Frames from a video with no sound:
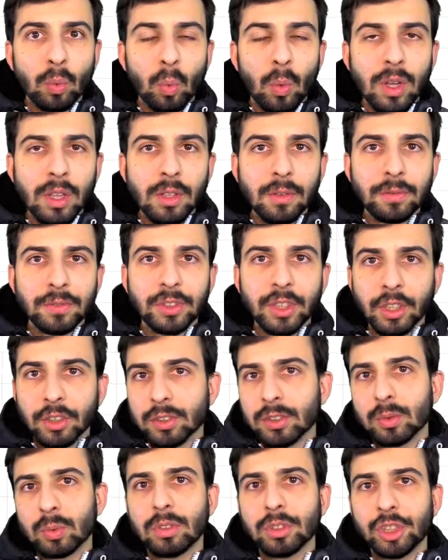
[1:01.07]
one of
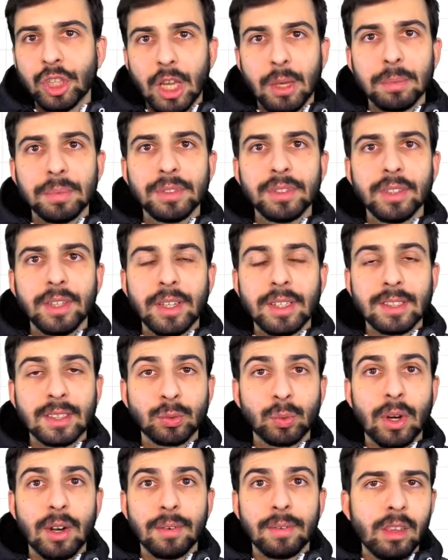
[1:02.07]
John's shapes is a
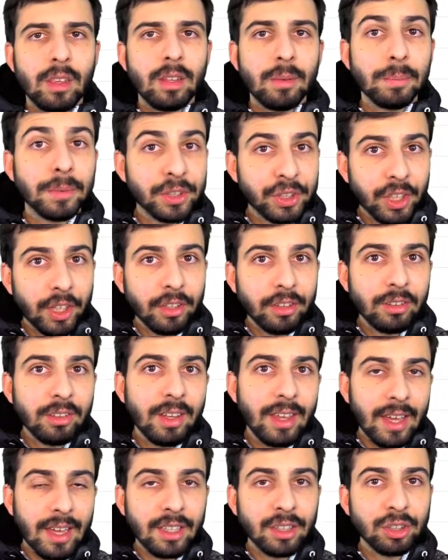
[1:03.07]
dwarf, but John
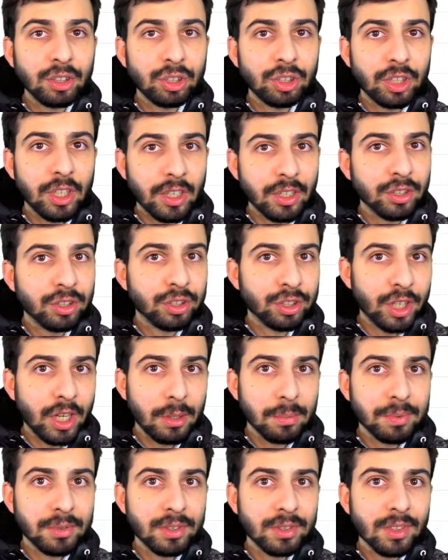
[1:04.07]
can change
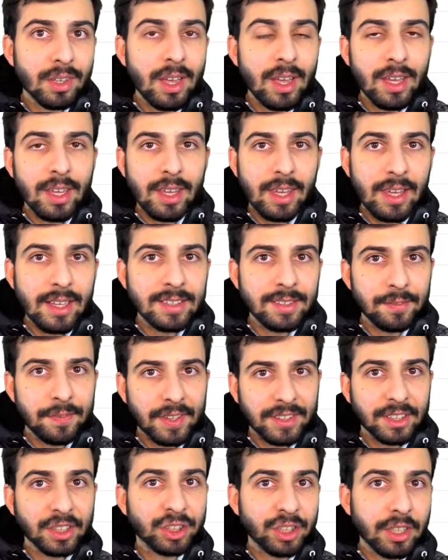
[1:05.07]
shapes. He is in
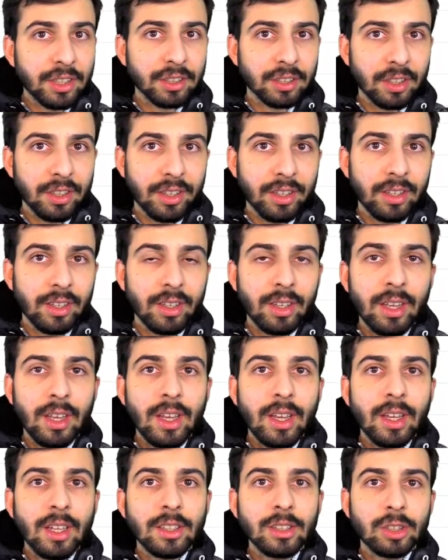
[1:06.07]
fact a changeling.
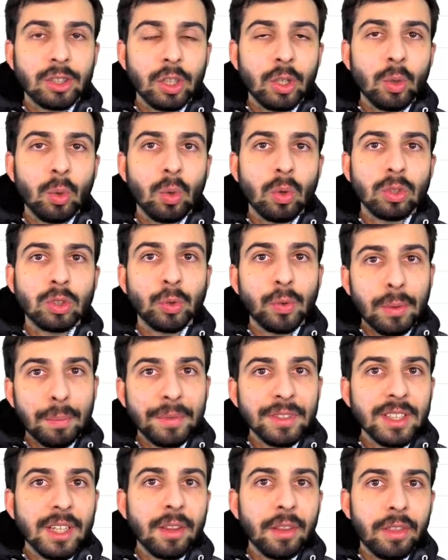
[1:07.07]
So to
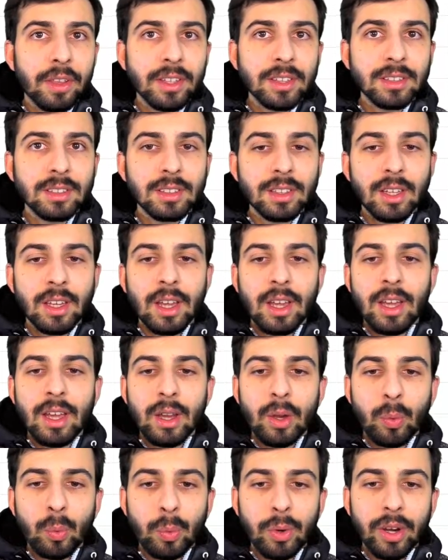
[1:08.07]
represent this,
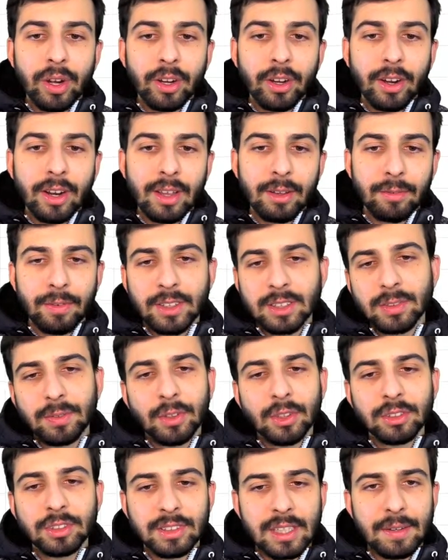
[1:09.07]
we are gonna first of
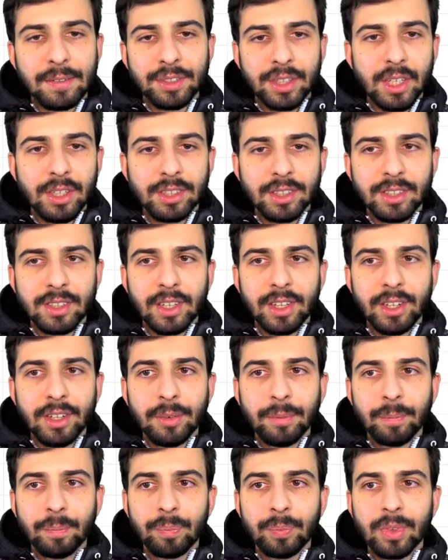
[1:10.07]
all save changes here,
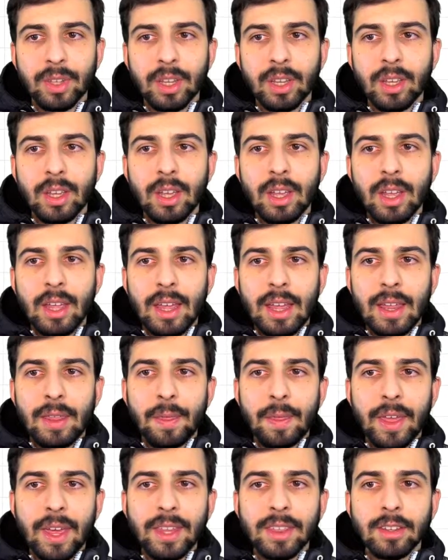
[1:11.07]
and
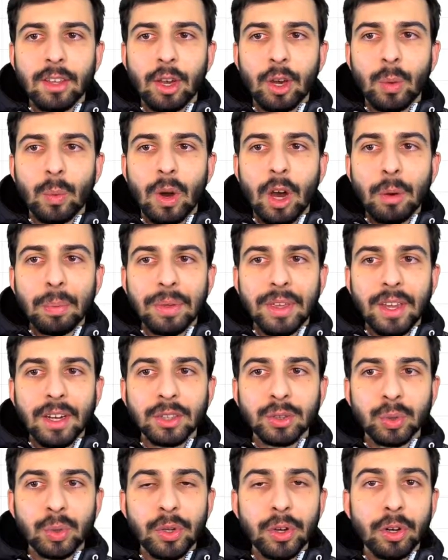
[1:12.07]
then go up here
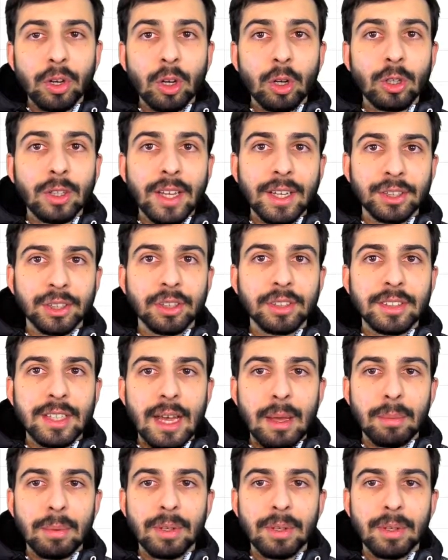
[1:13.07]
to your collection tab.